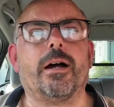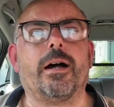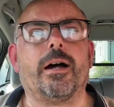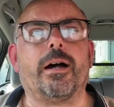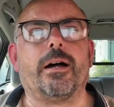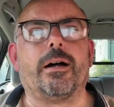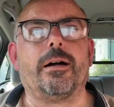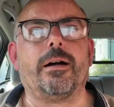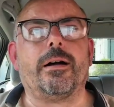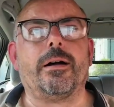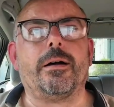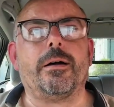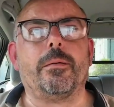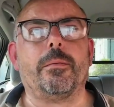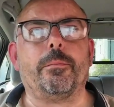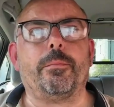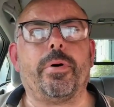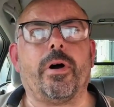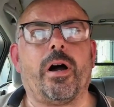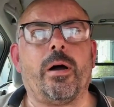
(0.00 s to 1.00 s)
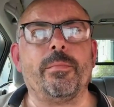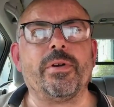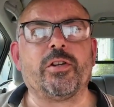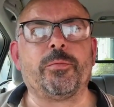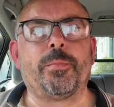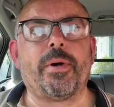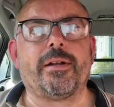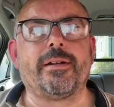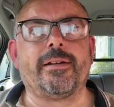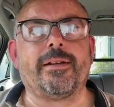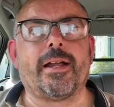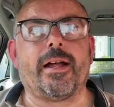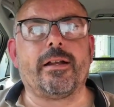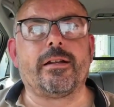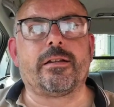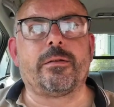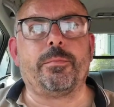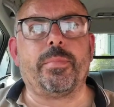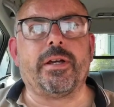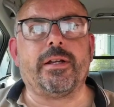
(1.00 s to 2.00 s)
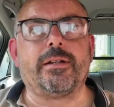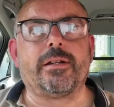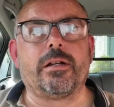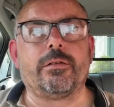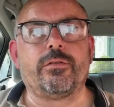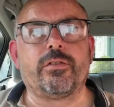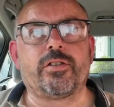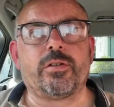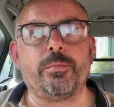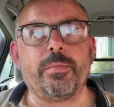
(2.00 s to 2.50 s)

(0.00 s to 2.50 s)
but I'm expecting that to be delivered